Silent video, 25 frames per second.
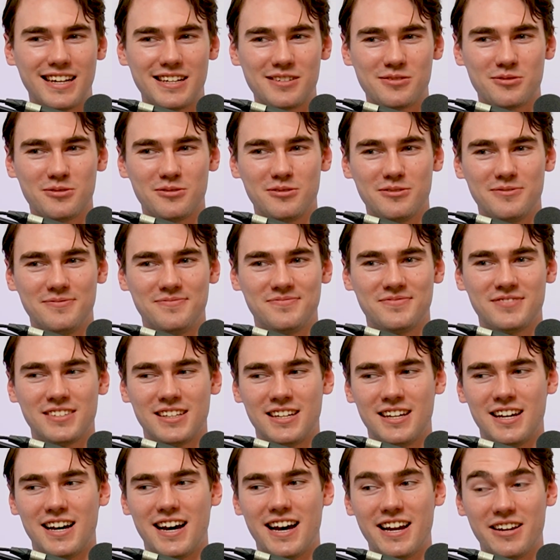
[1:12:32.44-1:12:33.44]
thing I saw?
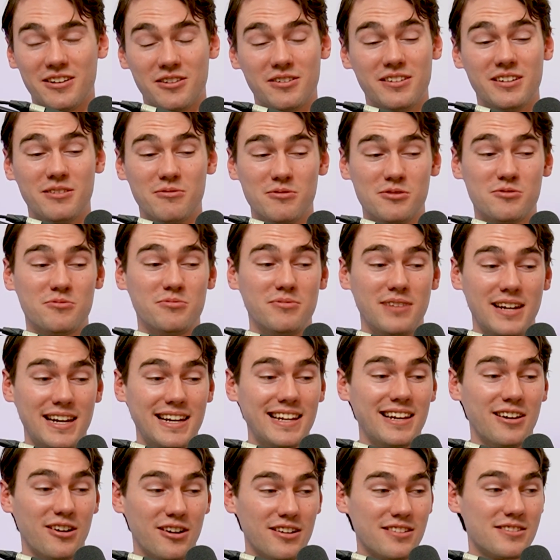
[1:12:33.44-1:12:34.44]
I don't know. It was
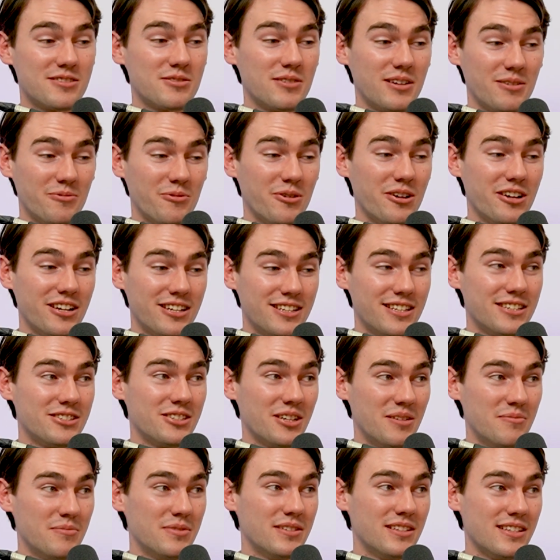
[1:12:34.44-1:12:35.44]
really hot, so I wanted to
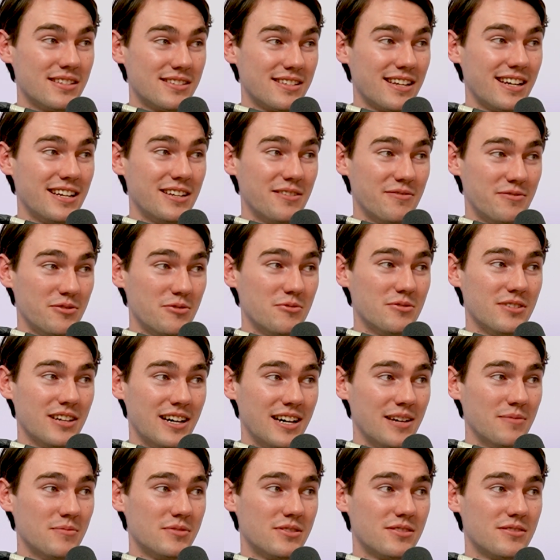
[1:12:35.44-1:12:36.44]
jump in the Seine a few
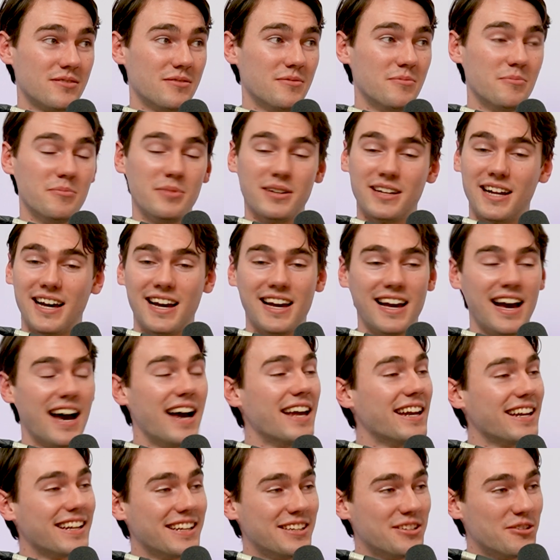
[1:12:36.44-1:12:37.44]
times, but
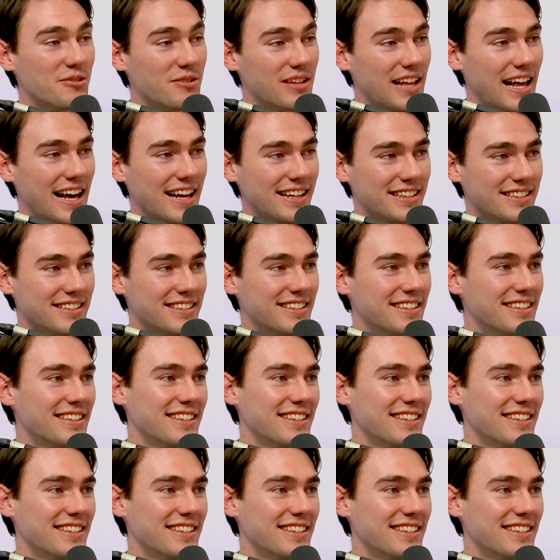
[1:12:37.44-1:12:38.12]
I didn't do that.